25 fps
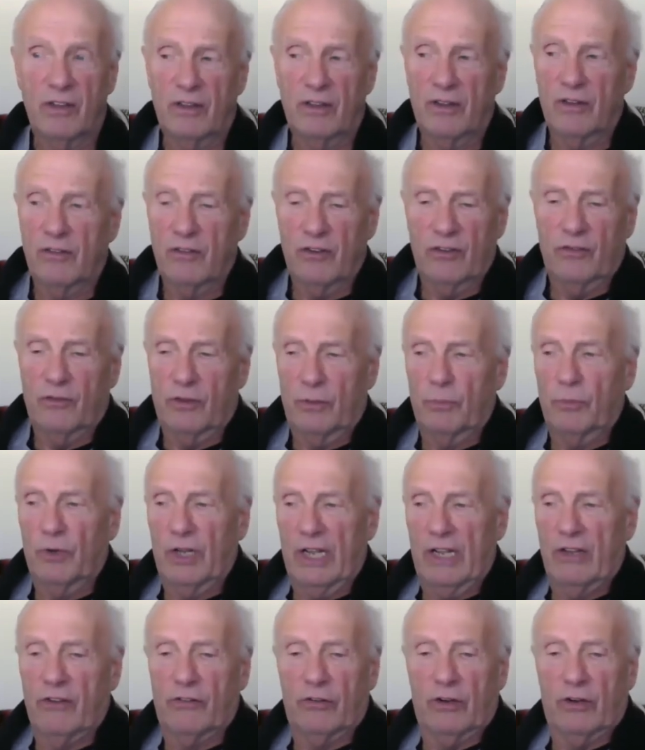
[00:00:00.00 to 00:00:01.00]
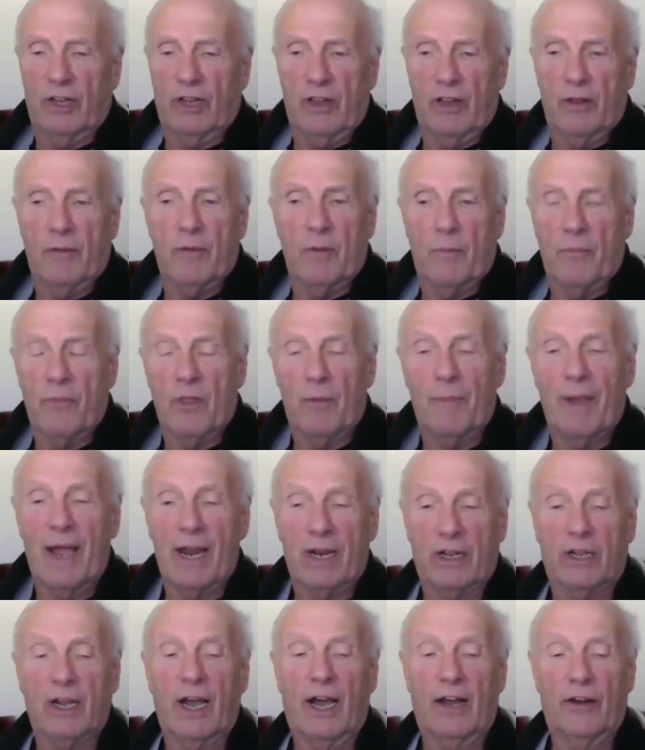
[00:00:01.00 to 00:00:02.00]
just the
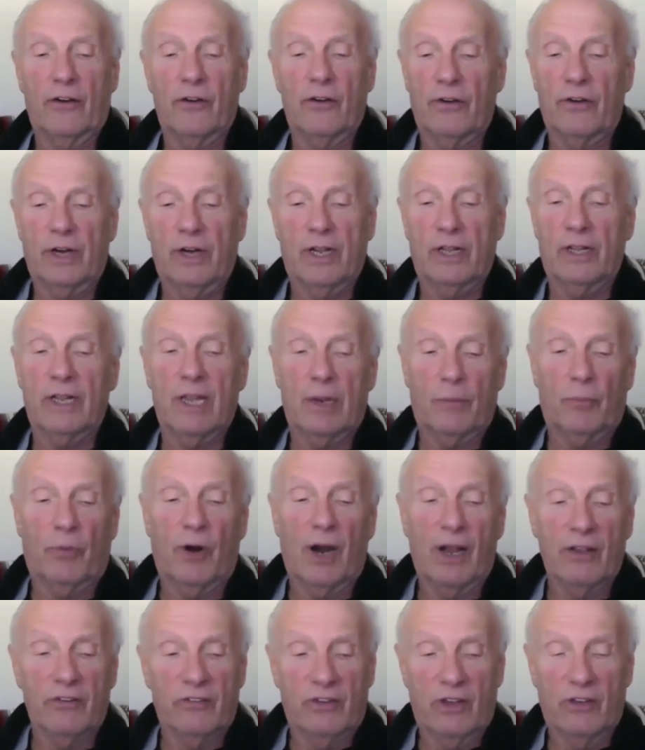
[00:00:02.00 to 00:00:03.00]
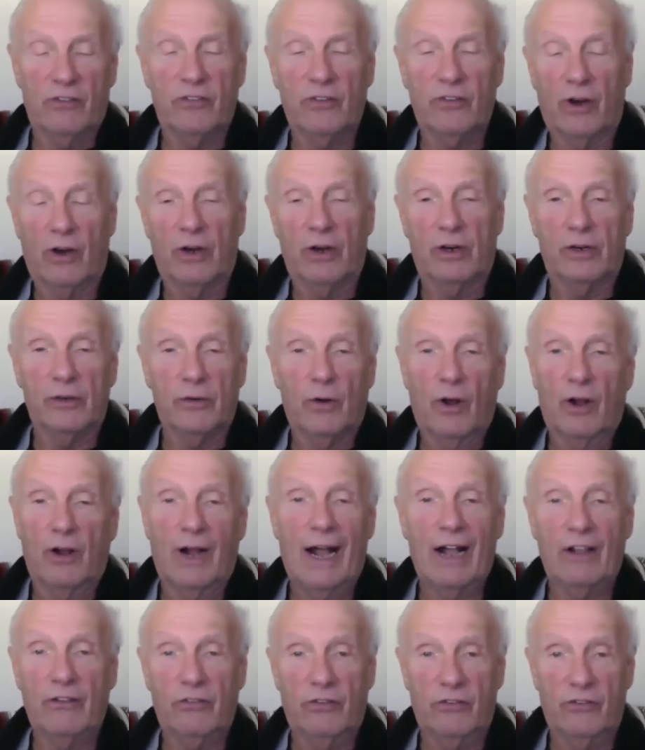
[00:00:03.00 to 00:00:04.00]
mitochondria that process our
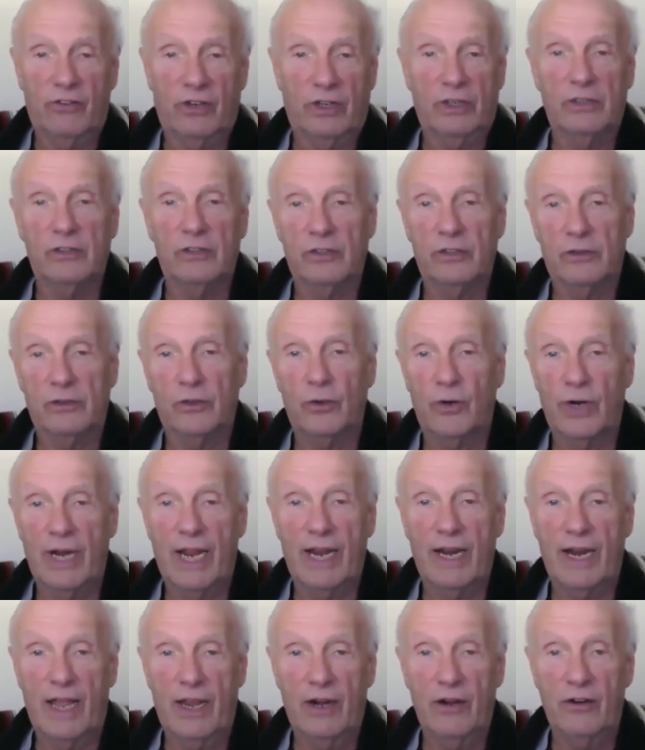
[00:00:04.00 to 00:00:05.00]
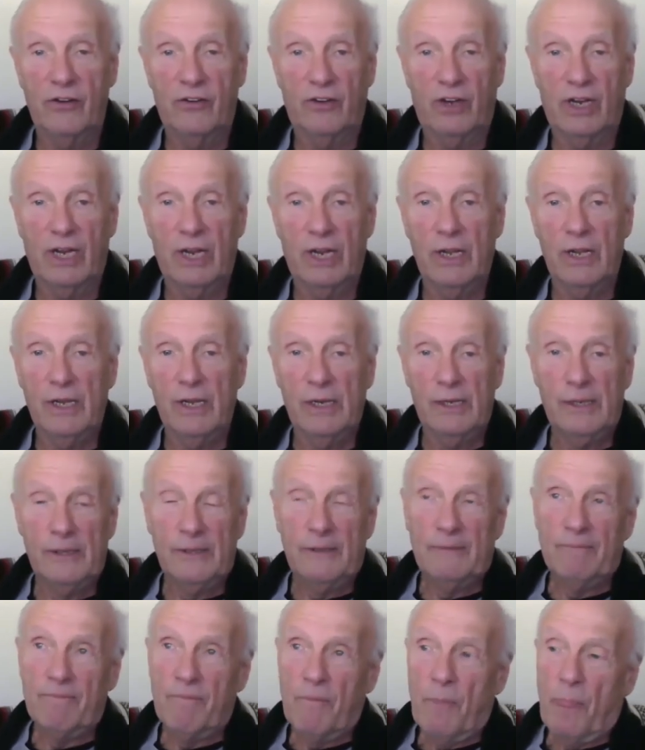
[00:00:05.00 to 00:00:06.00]
oxygen to create energy.
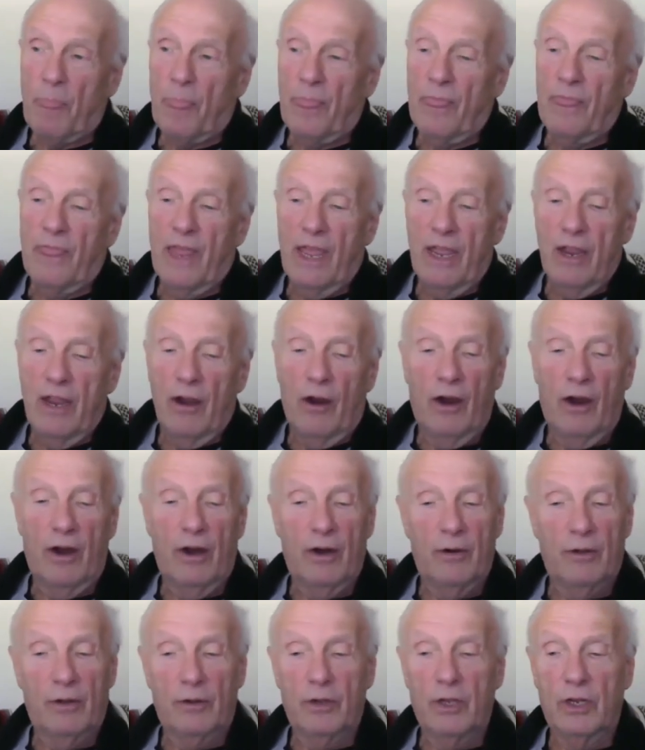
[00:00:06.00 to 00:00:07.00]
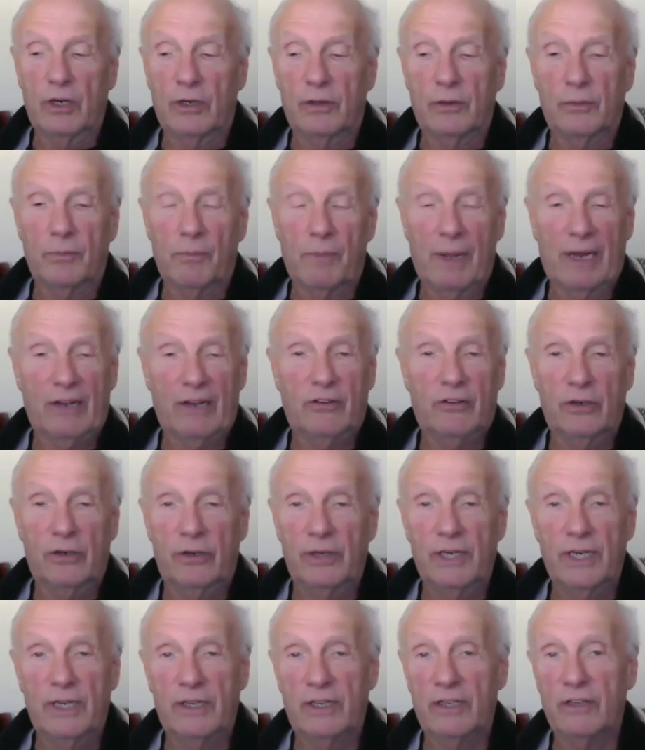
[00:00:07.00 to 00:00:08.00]
They are,
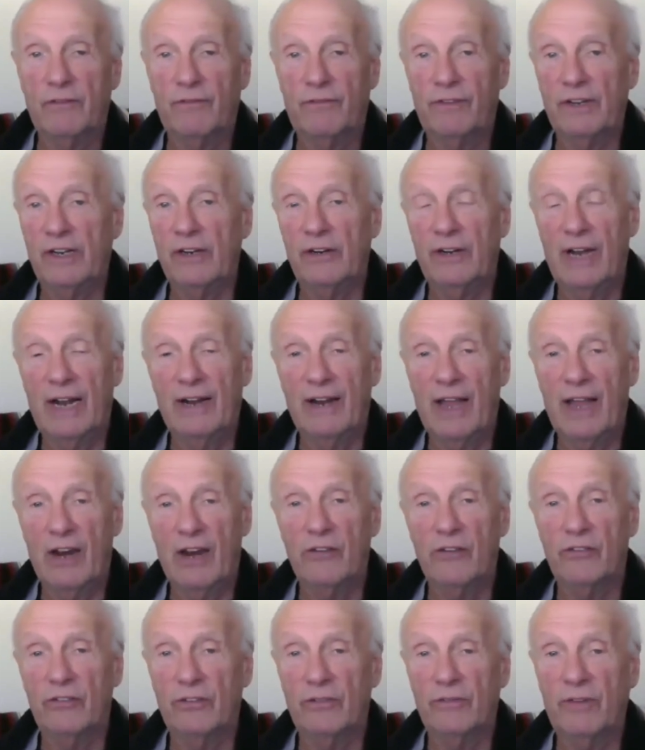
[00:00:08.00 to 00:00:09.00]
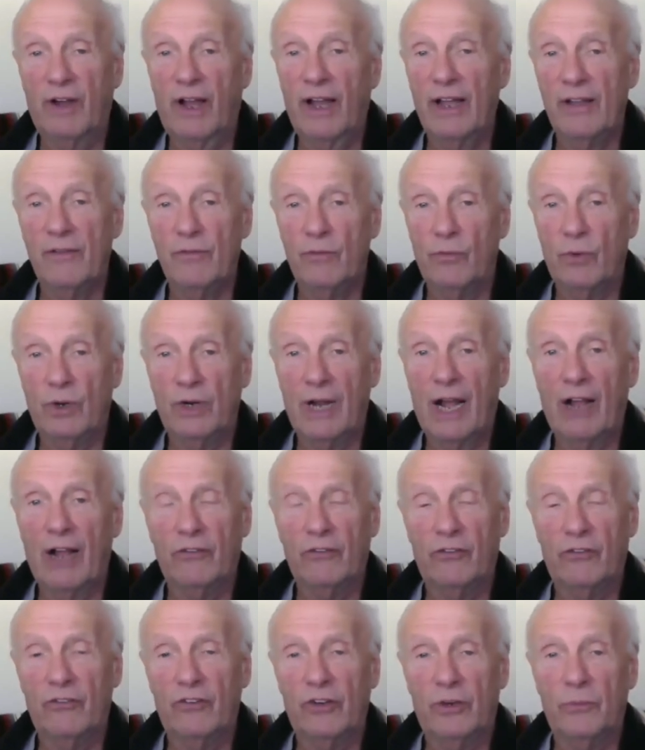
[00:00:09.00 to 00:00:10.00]
bacteria that figured out how to survive when
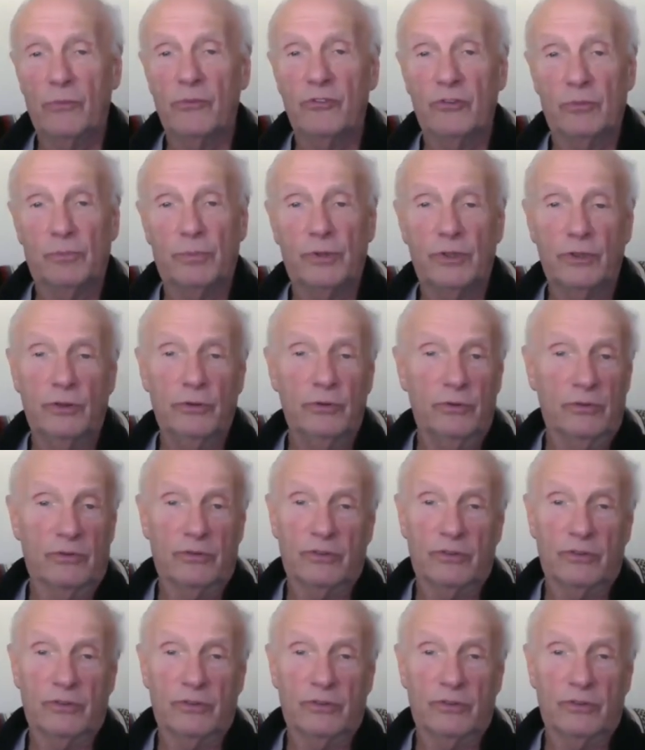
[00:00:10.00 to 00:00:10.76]
oxygen was a pollutant.